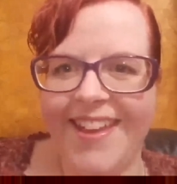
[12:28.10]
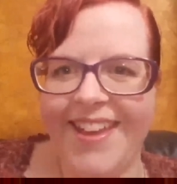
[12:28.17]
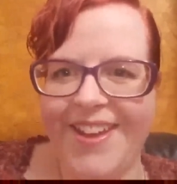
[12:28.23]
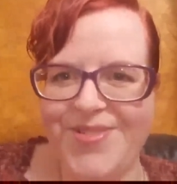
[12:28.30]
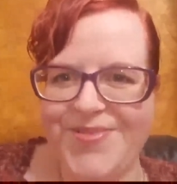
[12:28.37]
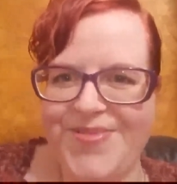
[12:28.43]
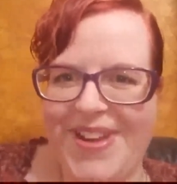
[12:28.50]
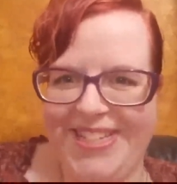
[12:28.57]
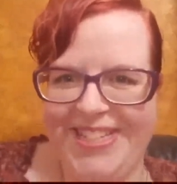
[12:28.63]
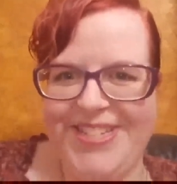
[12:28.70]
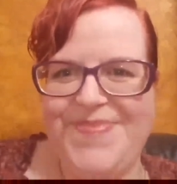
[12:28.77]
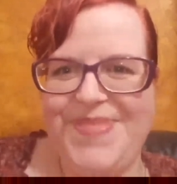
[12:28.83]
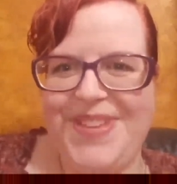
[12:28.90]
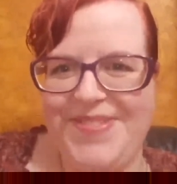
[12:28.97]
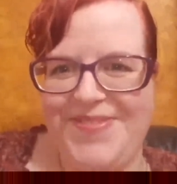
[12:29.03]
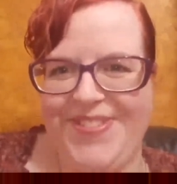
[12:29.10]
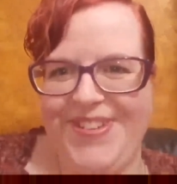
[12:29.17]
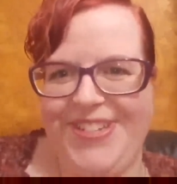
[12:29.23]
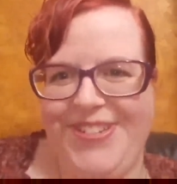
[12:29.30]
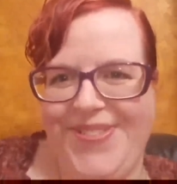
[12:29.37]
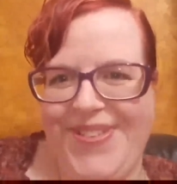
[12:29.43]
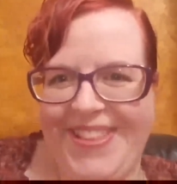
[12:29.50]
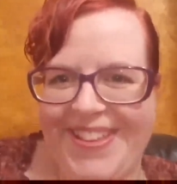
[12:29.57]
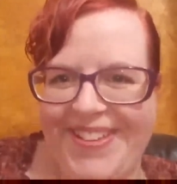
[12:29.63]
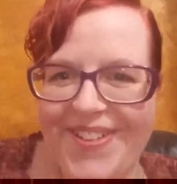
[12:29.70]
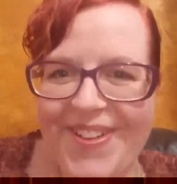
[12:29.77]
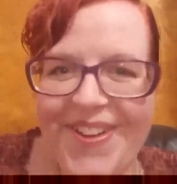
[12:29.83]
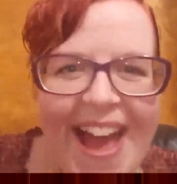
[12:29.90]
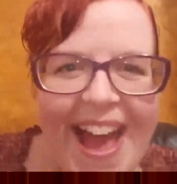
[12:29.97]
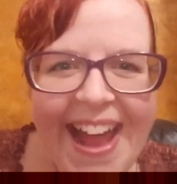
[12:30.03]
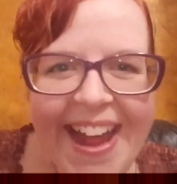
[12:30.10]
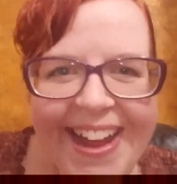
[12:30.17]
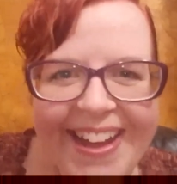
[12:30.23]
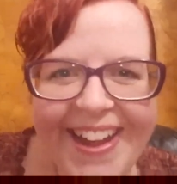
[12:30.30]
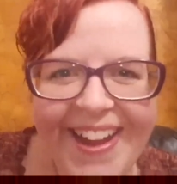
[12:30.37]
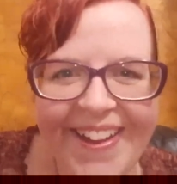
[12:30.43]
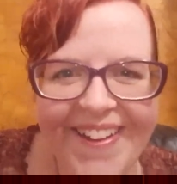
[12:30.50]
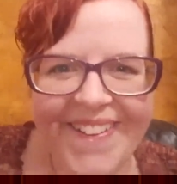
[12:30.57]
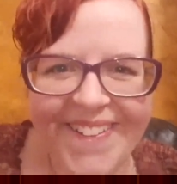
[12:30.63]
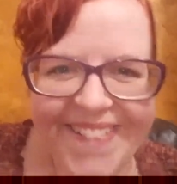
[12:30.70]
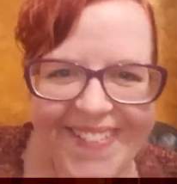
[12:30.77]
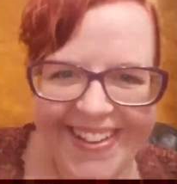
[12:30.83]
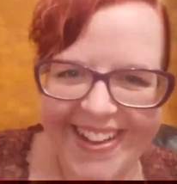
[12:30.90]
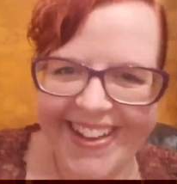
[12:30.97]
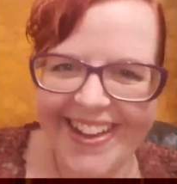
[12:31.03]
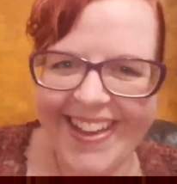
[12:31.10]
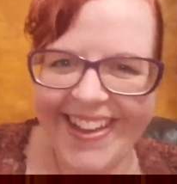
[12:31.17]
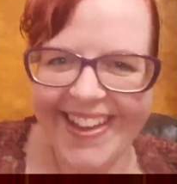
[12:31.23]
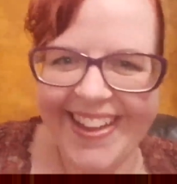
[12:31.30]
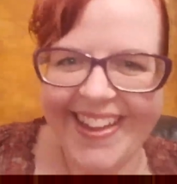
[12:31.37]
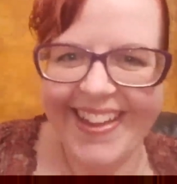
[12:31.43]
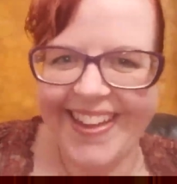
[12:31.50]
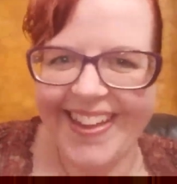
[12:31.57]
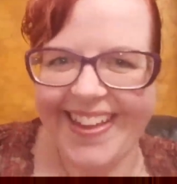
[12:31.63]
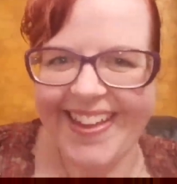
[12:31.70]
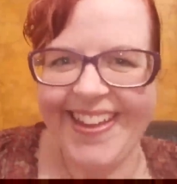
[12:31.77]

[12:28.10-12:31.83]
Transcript: Recipe for toilet roll. I know.